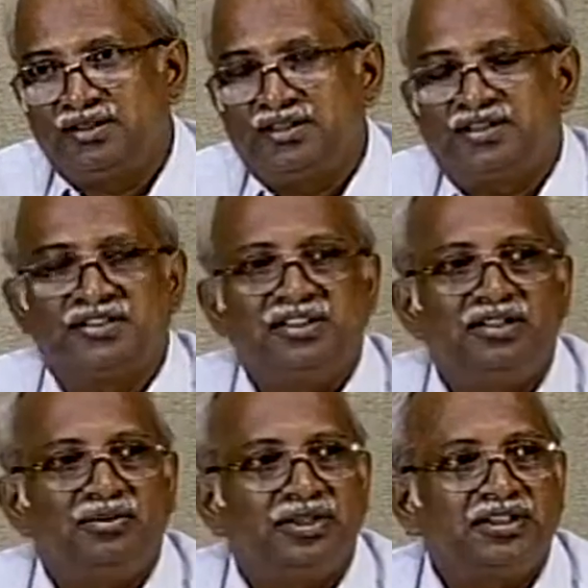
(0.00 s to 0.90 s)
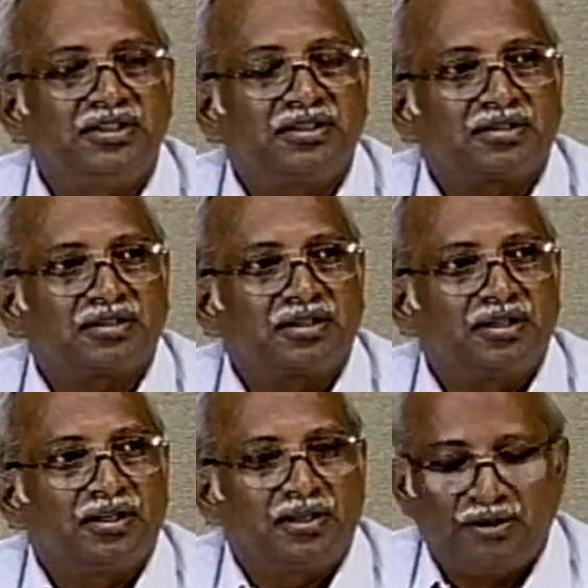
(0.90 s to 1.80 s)
Steel, whether
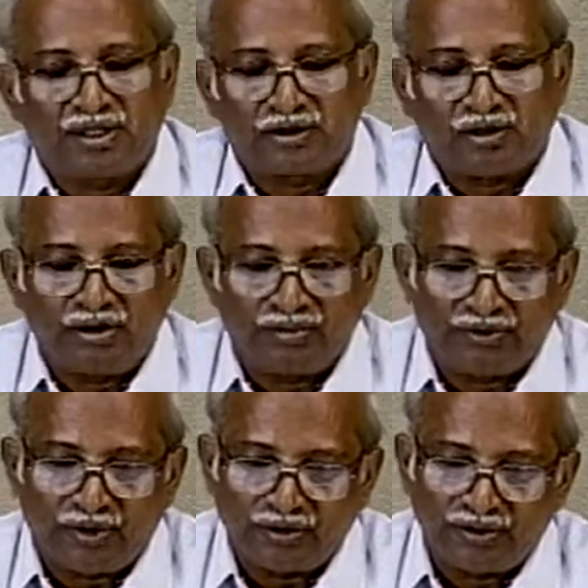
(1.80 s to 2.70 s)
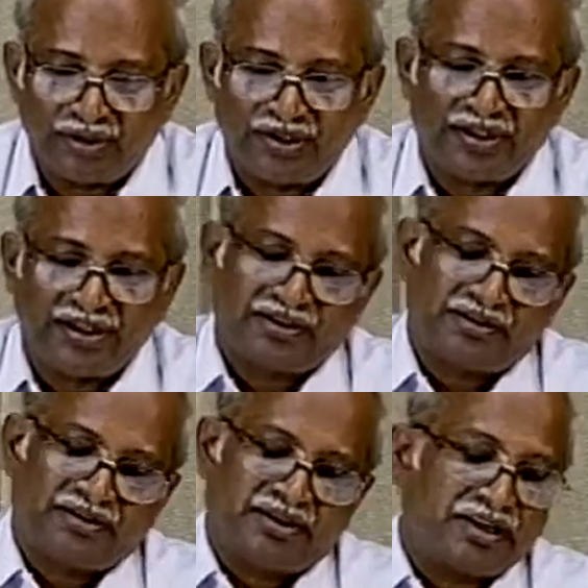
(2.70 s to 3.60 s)
you are talking of longitudinal
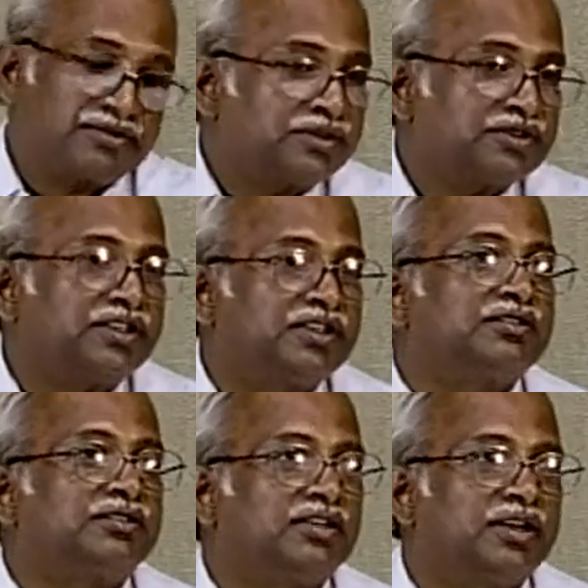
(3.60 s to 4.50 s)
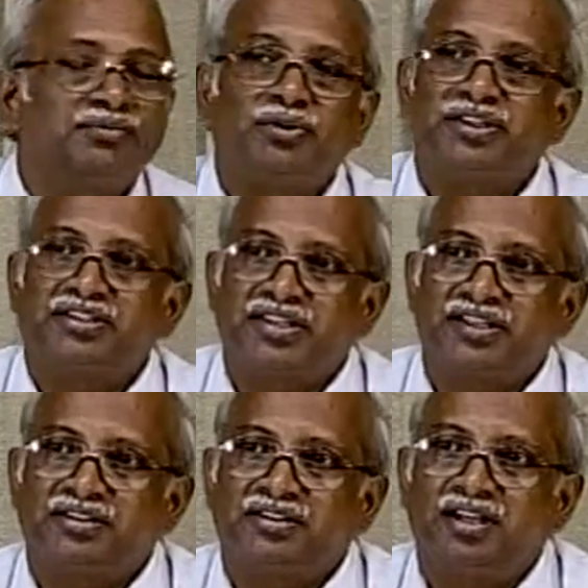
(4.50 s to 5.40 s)
direction, transverse direction or depth wise
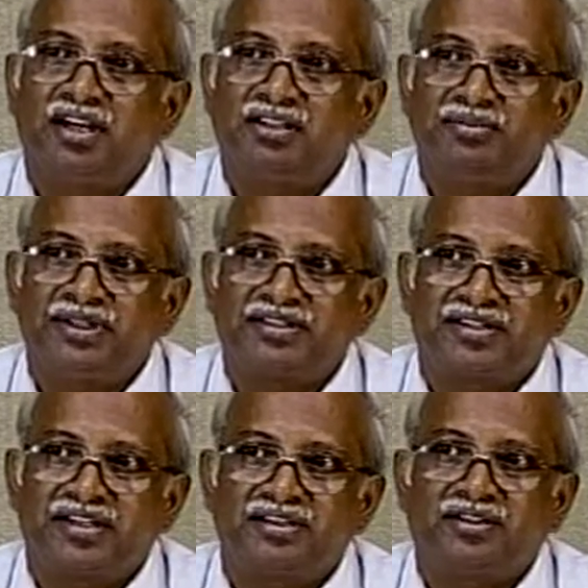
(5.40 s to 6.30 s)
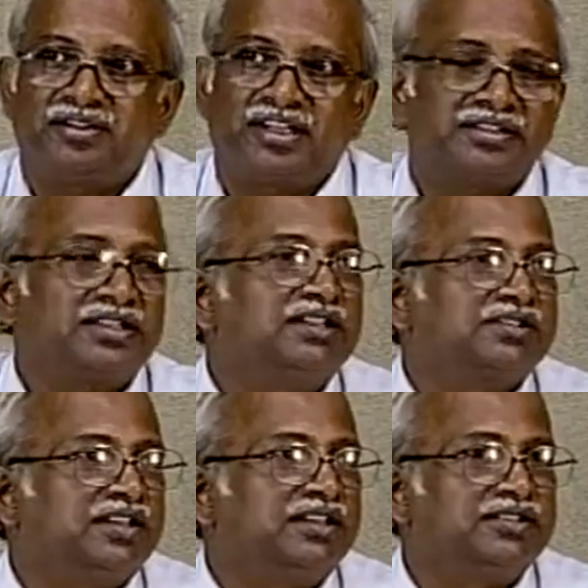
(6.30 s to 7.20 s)
direction, the ultimate strength or tensile
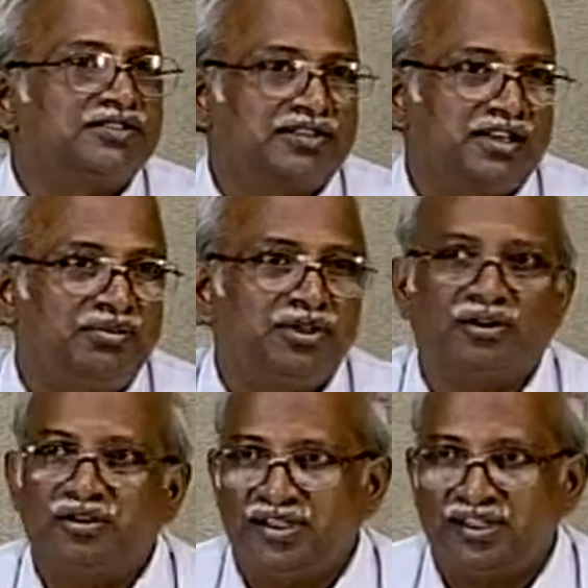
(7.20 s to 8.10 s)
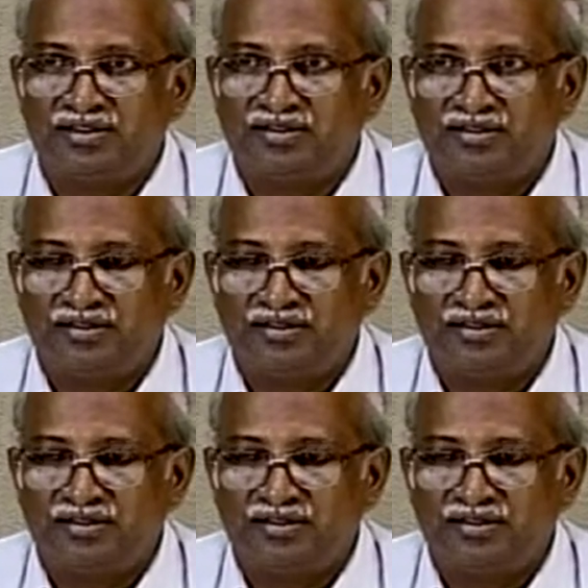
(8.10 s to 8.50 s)
strength is same in all directions.